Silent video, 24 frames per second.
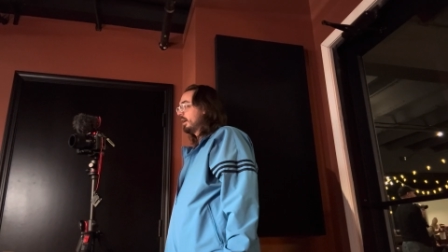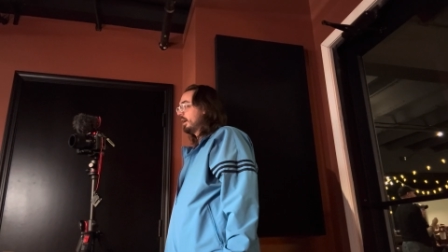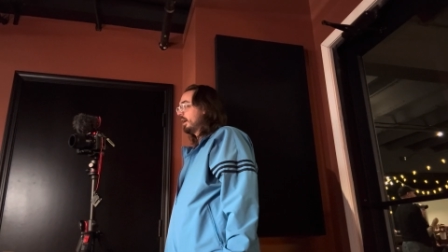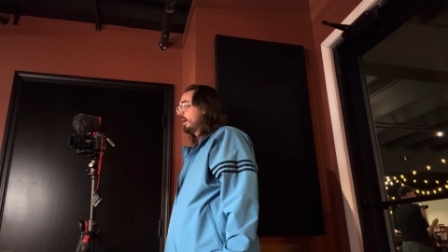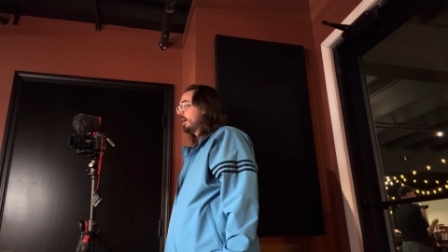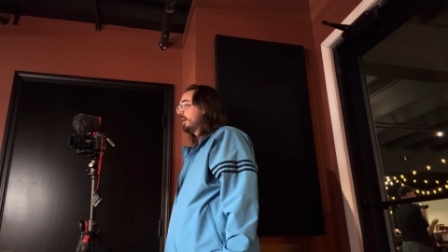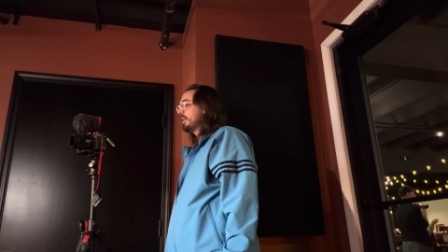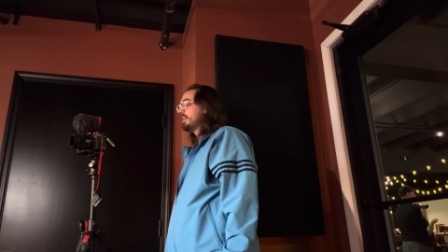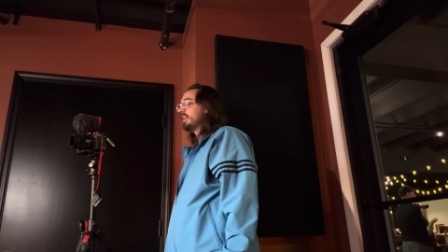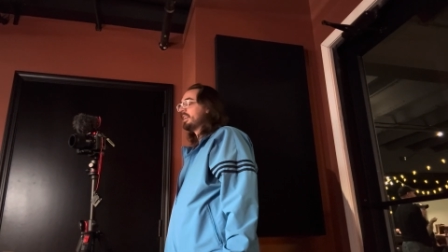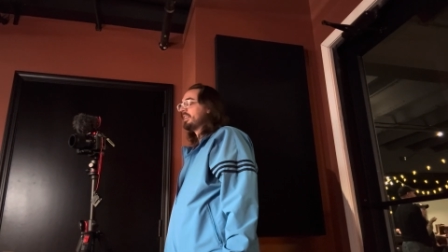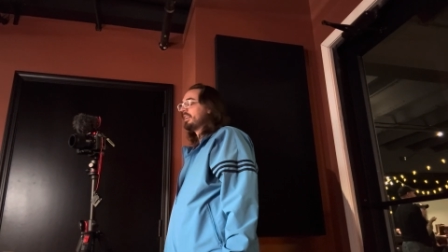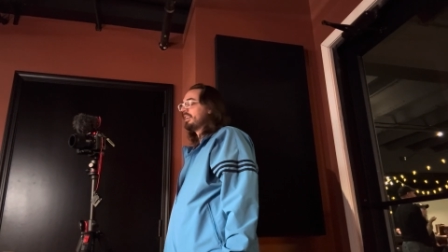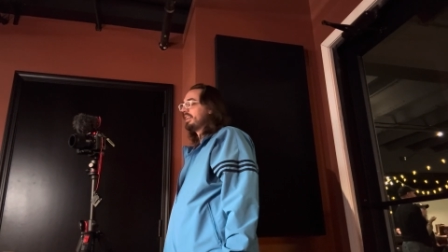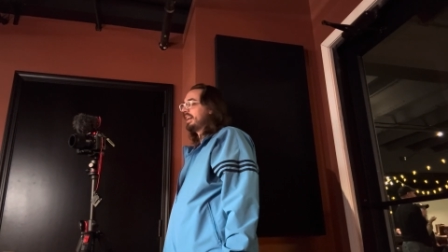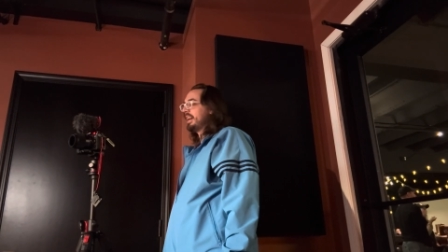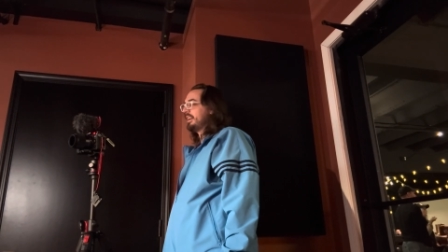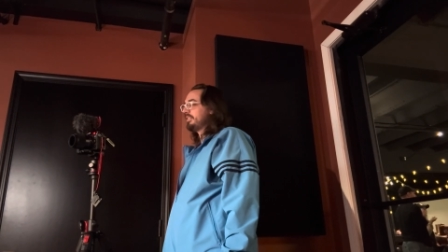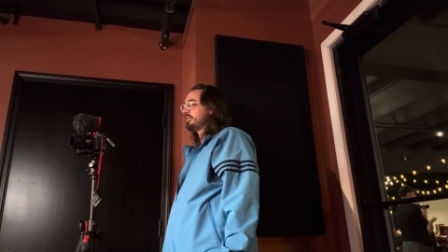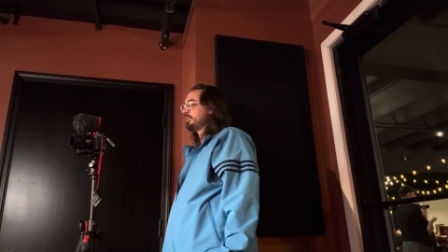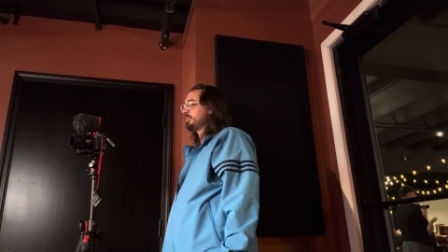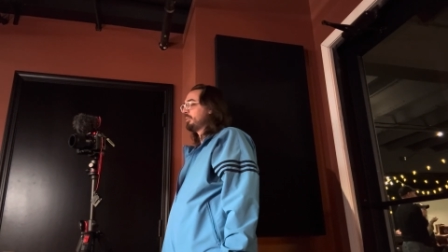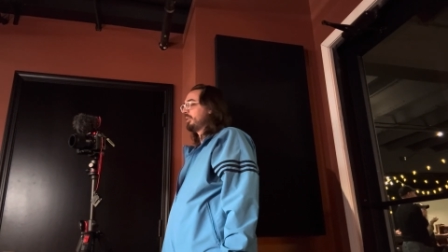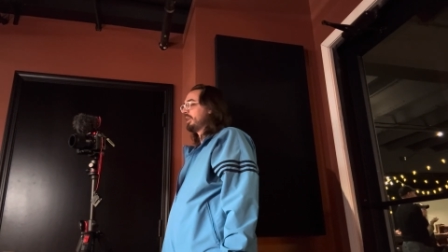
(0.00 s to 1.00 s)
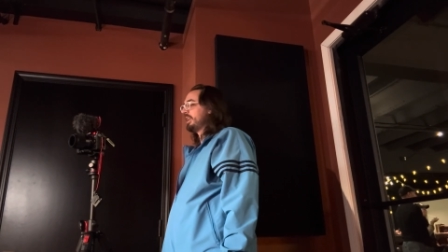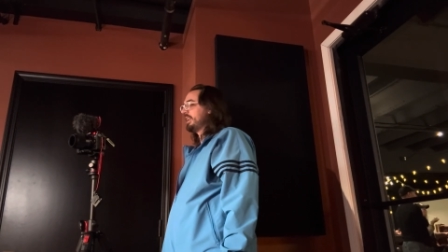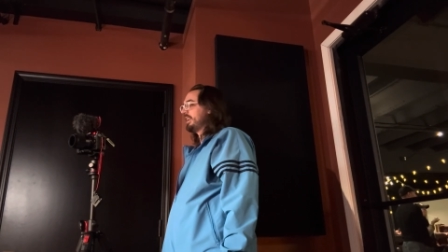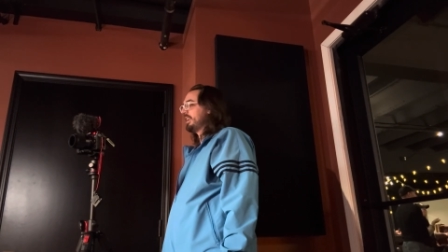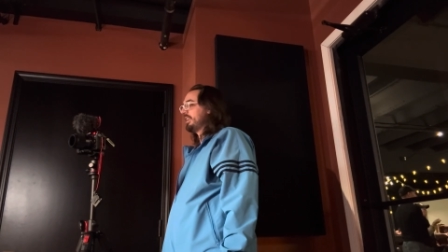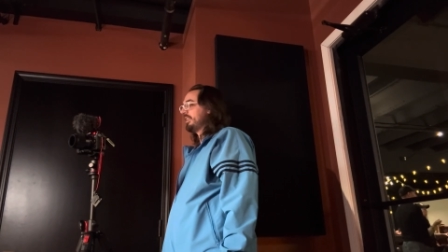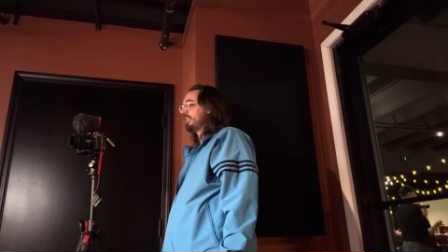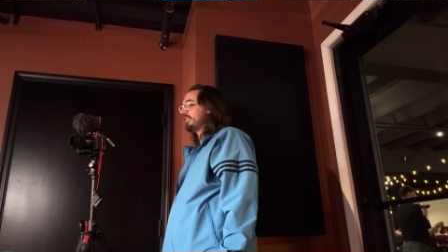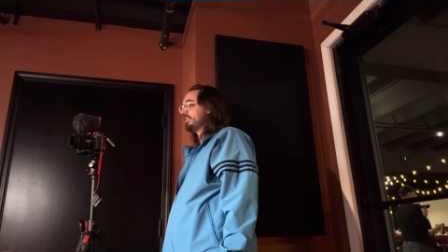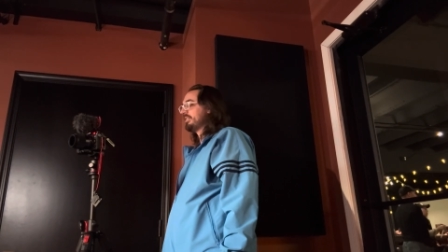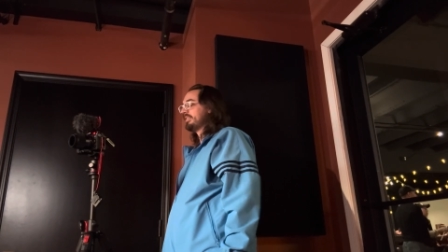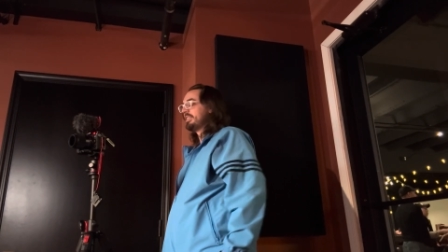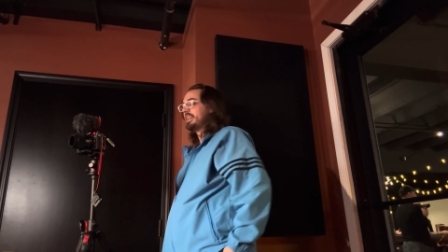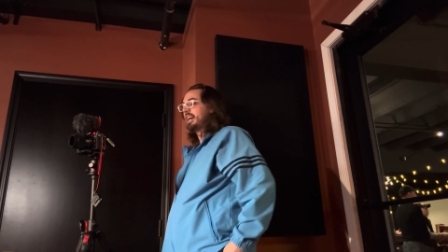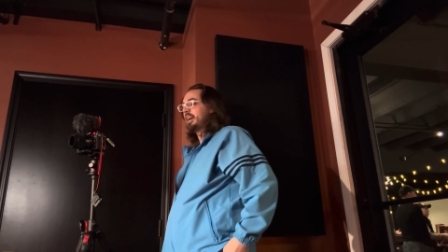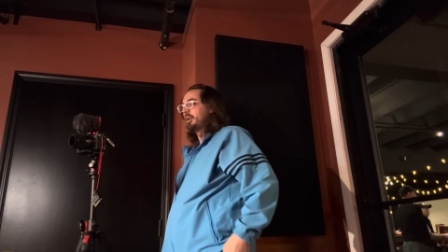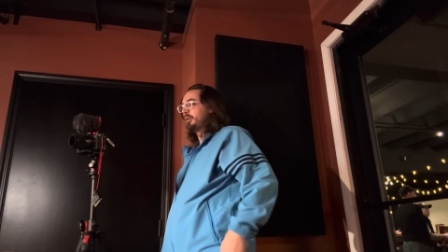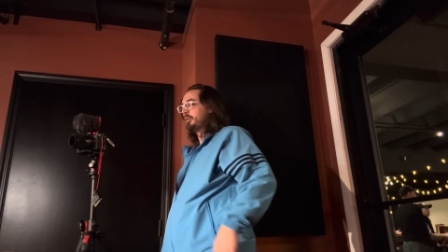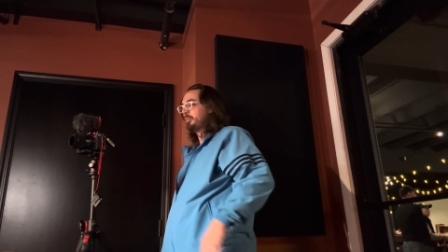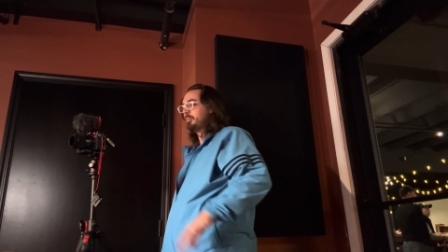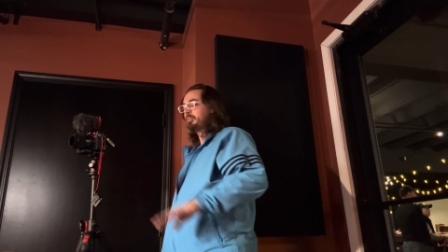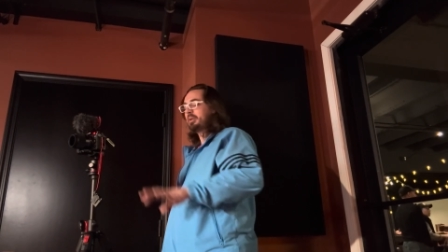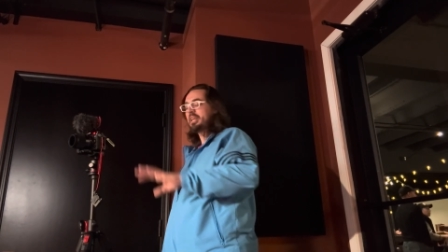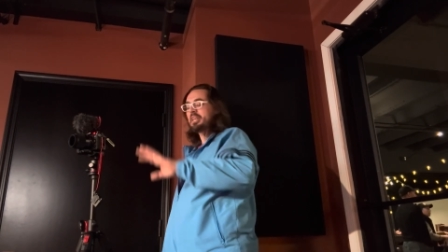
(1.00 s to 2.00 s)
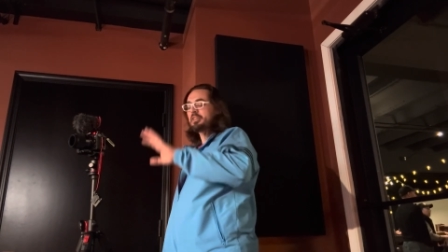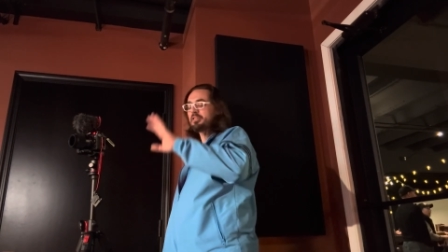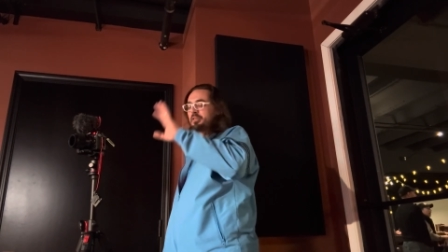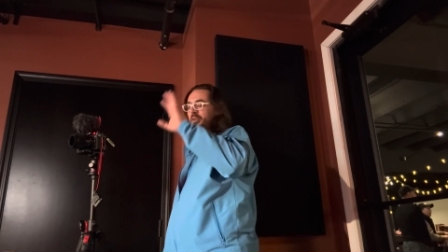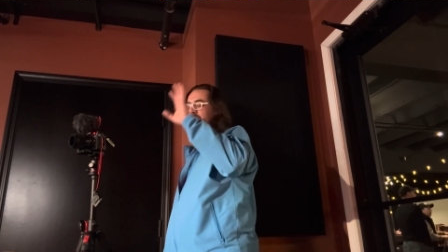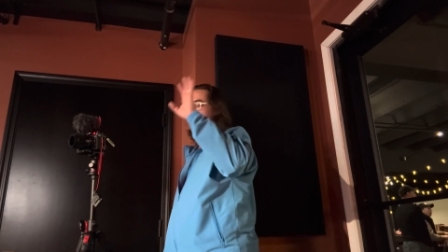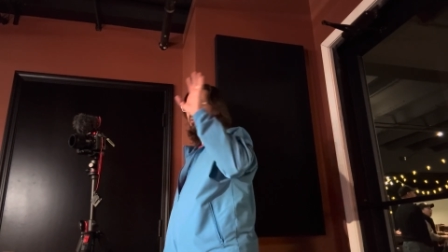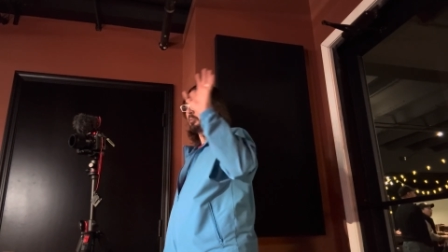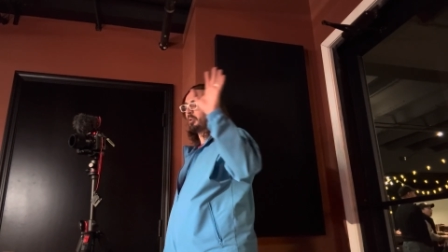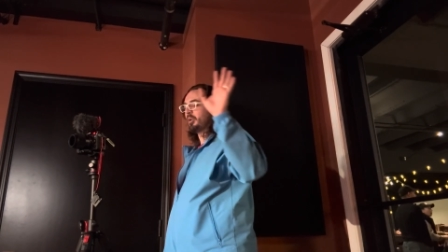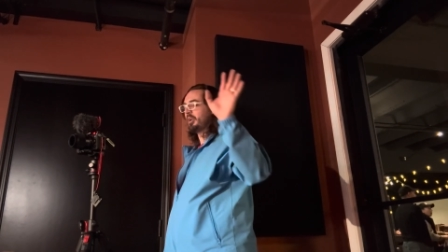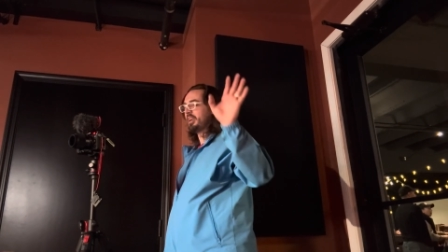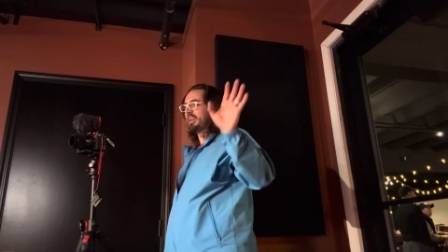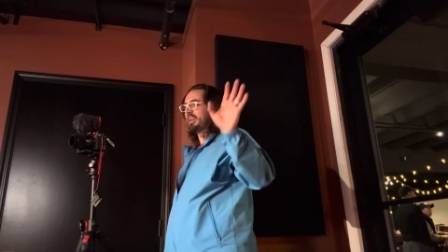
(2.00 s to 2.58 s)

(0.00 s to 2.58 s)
Uh, and then the last one is now be a dreamer